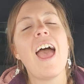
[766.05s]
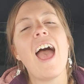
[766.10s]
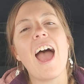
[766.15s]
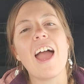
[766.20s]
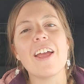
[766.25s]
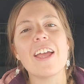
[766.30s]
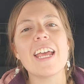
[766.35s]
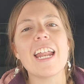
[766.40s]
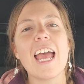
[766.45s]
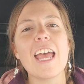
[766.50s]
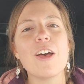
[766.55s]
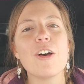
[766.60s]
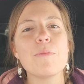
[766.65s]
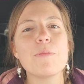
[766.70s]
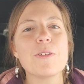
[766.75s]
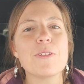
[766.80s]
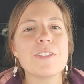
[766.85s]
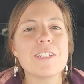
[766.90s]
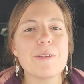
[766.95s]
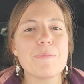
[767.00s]
All right, I hope
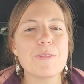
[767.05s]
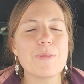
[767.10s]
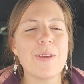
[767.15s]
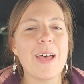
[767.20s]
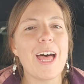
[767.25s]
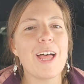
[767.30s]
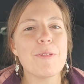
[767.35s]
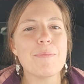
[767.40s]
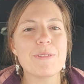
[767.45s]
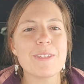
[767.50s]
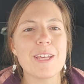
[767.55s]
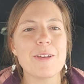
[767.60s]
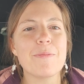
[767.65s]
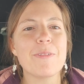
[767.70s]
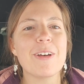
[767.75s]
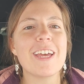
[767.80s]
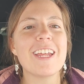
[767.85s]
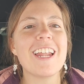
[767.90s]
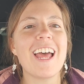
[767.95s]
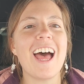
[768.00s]
those tips will help
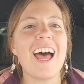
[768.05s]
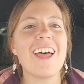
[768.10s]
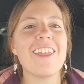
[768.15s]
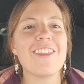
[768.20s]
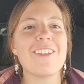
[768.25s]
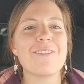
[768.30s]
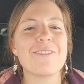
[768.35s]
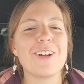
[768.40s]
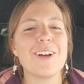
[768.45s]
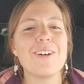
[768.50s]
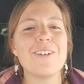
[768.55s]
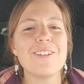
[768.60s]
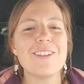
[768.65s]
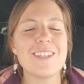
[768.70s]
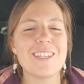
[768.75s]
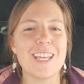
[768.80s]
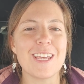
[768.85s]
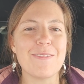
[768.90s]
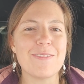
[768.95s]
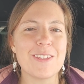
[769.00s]
someone on the road
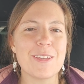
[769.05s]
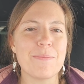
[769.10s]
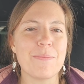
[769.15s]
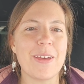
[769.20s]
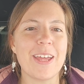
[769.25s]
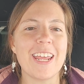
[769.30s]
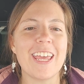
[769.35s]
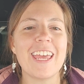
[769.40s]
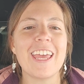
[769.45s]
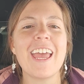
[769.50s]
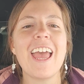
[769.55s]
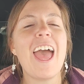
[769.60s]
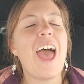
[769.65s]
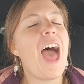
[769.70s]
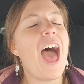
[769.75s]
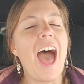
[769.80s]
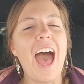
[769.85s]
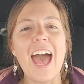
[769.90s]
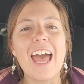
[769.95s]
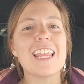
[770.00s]
save some money.
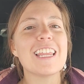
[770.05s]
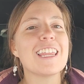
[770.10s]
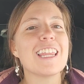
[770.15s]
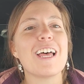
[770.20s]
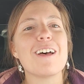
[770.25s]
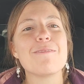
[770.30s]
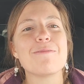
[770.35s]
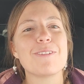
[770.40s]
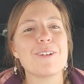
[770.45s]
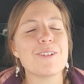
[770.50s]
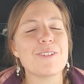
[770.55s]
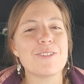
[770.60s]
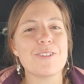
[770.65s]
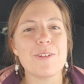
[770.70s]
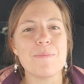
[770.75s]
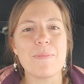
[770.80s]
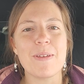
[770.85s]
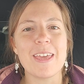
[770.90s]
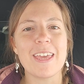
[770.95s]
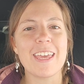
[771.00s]
I love road
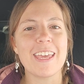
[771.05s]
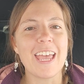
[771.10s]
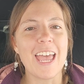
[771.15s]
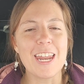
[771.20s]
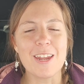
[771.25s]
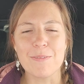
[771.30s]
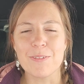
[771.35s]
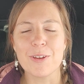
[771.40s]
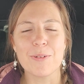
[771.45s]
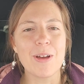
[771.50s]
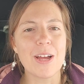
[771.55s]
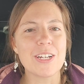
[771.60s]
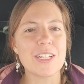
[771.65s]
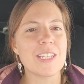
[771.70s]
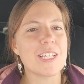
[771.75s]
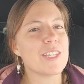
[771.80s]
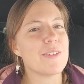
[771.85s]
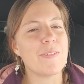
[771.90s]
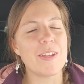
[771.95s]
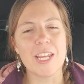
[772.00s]
tripping, and if you're watching
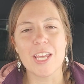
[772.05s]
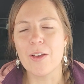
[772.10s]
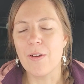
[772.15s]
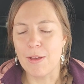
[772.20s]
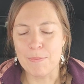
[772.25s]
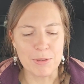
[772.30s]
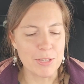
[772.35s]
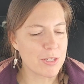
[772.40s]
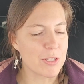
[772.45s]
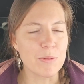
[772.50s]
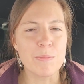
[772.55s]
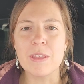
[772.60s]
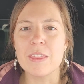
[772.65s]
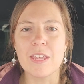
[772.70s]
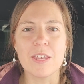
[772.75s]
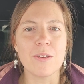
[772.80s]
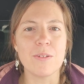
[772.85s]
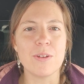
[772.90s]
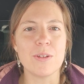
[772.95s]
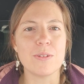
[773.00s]
this video, I'm assuming
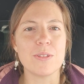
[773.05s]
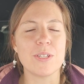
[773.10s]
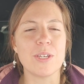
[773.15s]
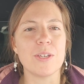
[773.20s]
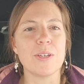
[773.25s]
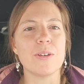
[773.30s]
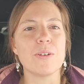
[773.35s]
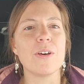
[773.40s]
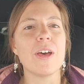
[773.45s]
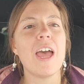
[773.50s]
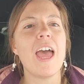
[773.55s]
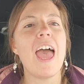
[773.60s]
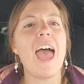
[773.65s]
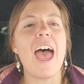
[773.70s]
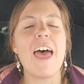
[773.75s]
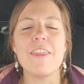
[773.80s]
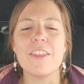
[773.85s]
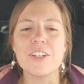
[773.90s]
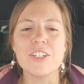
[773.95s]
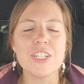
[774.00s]
that you do too.
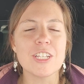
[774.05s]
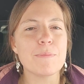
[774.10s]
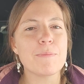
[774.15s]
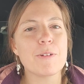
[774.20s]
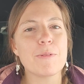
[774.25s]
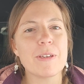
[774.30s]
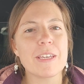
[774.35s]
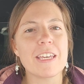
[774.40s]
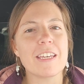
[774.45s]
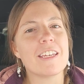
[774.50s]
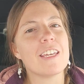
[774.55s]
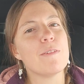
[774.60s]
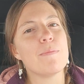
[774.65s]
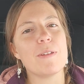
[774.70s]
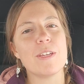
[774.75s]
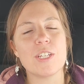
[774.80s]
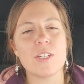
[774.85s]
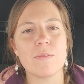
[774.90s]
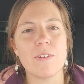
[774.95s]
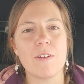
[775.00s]
And the cheaper we can keep
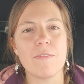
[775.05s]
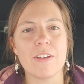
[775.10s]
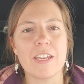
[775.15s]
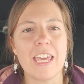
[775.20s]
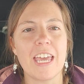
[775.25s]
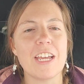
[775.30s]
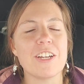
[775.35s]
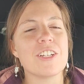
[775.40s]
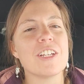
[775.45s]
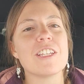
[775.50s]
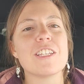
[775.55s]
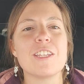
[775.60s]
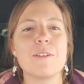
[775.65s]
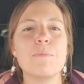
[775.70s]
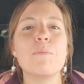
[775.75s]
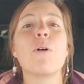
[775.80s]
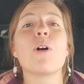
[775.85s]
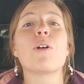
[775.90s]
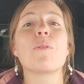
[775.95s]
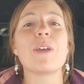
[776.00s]
each of our vacations, the
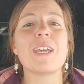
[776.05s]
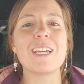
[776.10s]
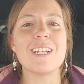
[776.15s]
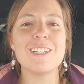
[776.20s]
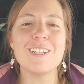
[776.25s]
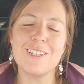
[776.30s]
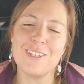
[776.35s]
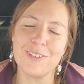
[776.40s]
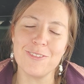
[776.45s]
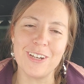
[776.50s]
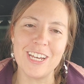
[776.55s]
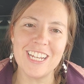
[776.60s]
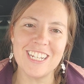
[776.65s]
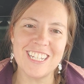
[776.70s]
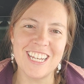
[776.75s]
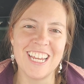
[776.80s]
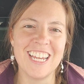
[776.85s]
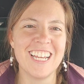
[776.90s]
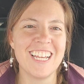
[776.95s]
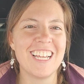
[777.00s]
more we can do it.
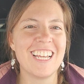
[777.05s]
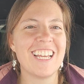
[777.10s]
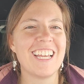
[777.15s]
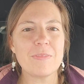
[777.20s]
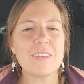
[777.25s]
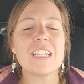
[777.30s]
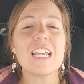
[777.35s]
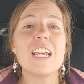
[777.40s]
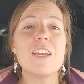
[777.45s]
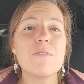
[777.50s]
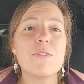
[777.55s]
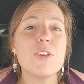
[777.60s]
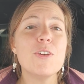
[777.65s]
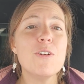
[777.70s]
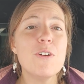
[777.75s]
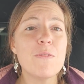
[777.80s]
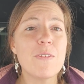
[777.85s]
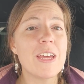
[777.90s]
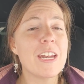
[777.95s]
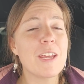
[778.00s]
If you
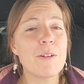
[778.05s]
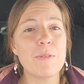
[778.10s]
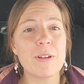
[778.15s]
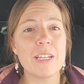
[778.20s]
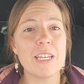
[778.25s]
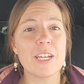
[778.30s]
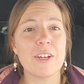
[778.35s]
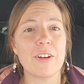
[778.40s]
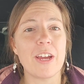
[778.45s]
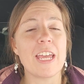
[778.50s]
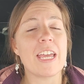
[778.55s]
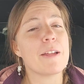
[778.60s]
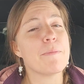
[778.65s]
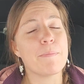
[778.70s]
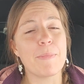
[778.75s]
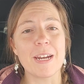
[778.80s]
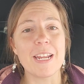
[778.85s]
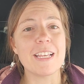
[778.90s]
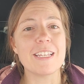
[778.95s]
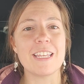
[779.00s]
have any really great
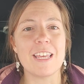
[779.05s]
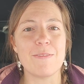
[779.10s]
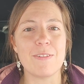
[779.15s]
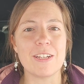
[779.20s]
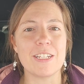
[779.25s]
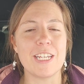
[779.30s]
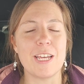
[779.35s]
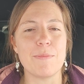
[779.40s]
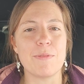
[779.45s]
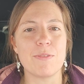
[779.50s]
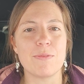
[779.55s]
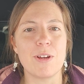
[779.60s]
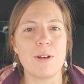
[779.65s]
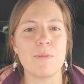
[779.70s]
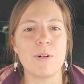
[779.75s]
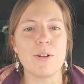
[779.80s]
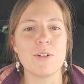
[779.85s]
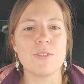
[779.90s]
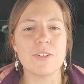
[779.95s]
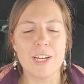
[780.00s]
money-saving tips for a
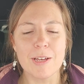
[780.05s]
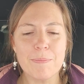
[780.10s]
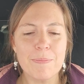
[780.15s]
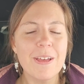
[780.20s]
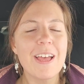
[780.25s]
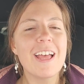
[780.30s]
road trip,